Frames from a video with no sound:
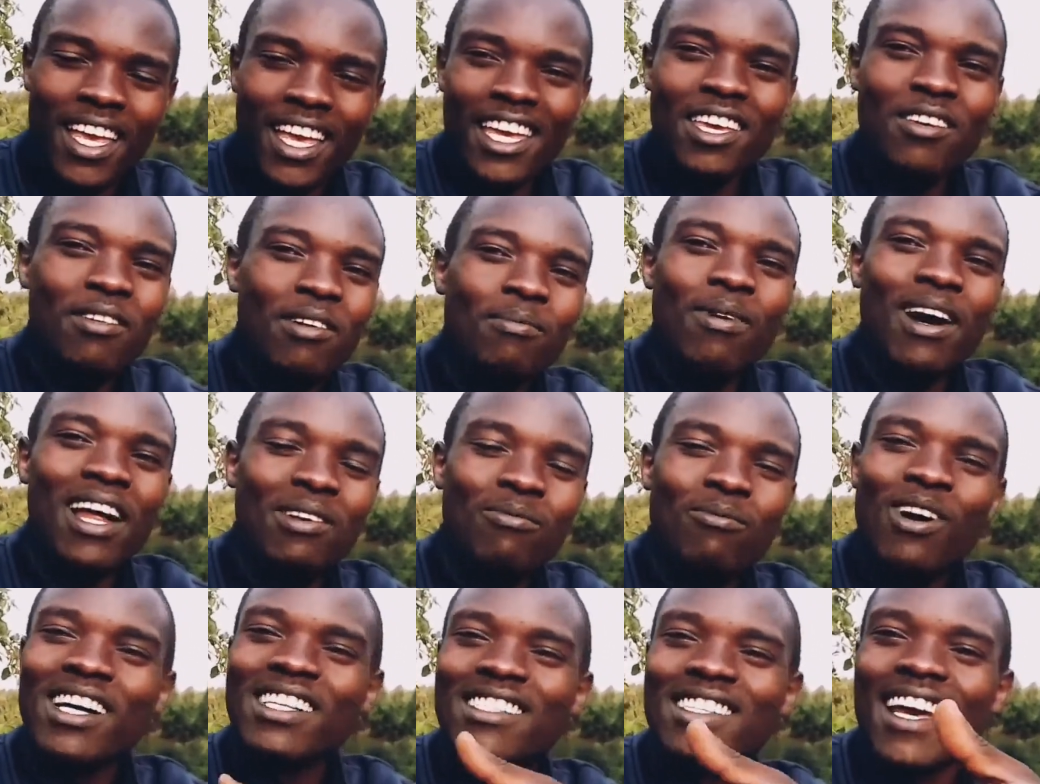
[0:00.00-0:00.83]
even
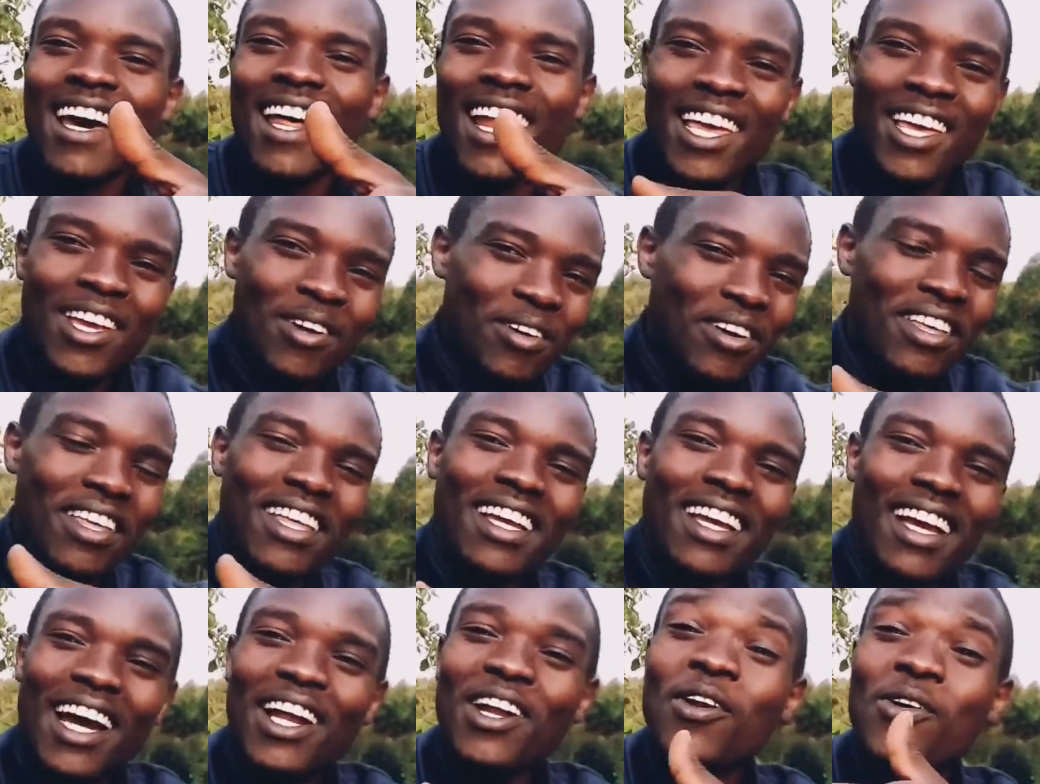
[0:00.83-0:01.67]
mwalimu wa CRE
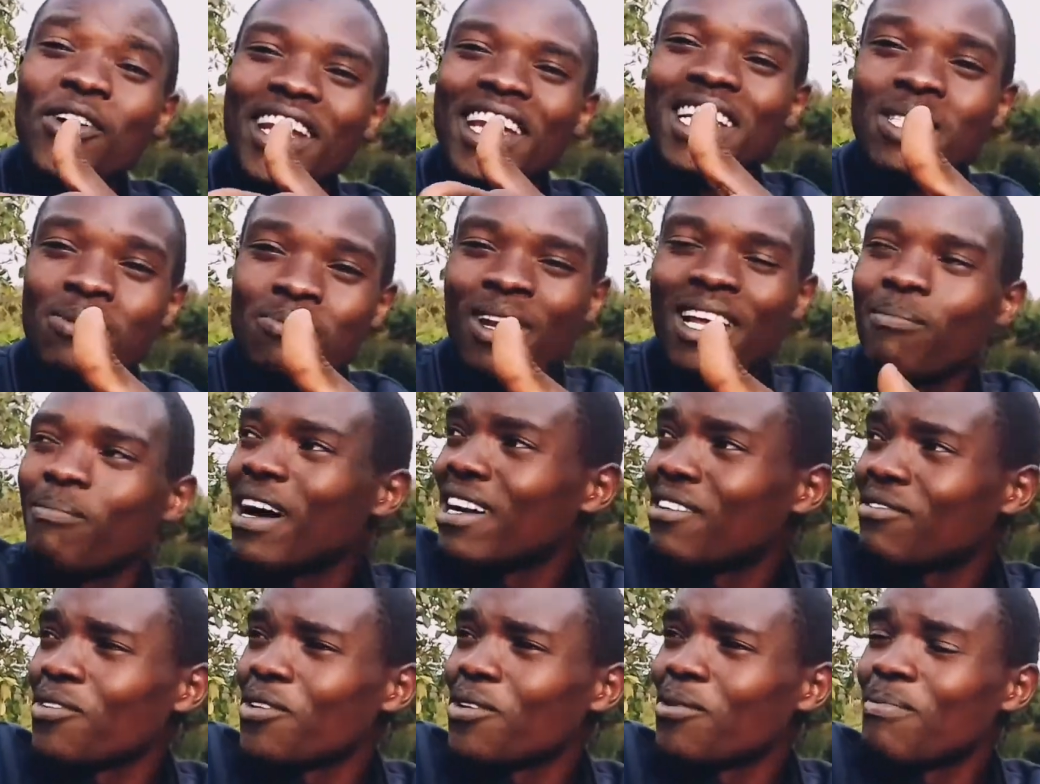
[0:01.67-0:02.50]
cannot explain,
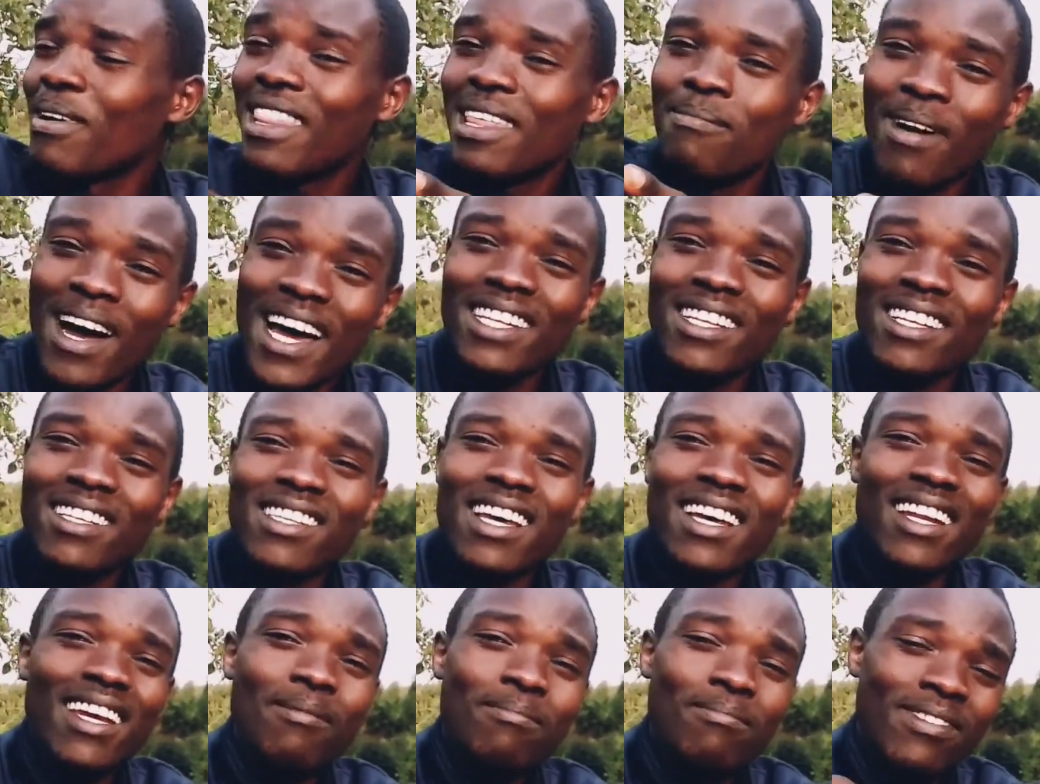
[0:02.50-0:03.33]
but for mathematics
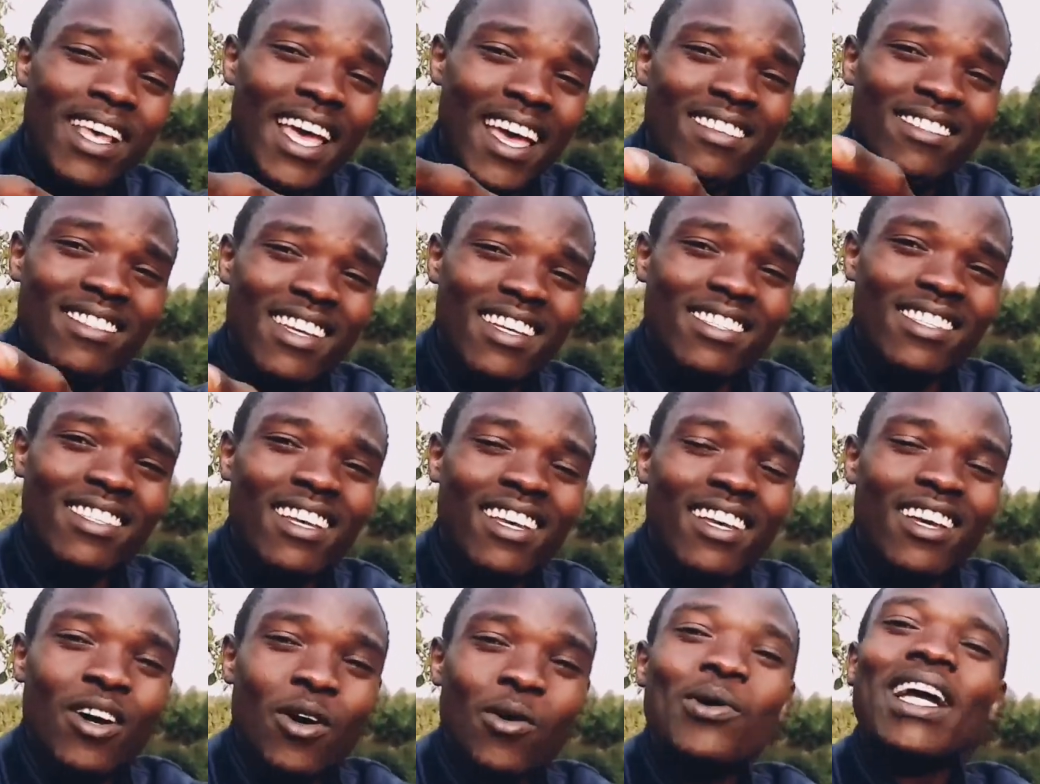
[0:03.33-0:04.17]
and sciences
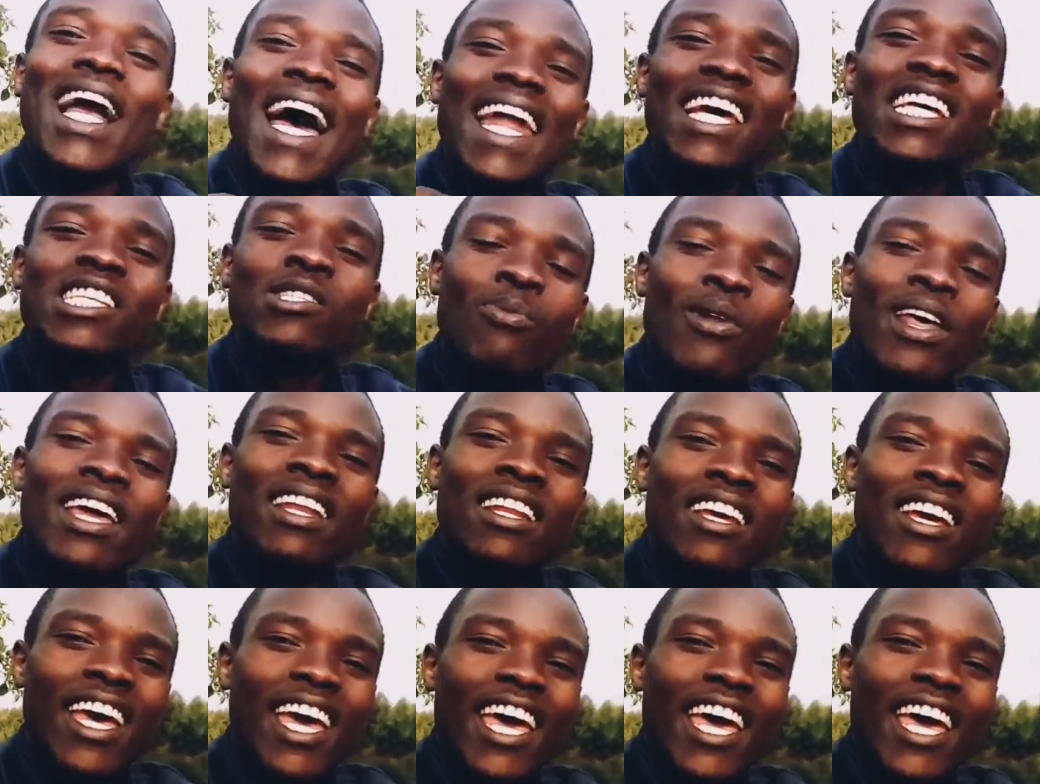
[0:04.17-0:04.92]
we can explain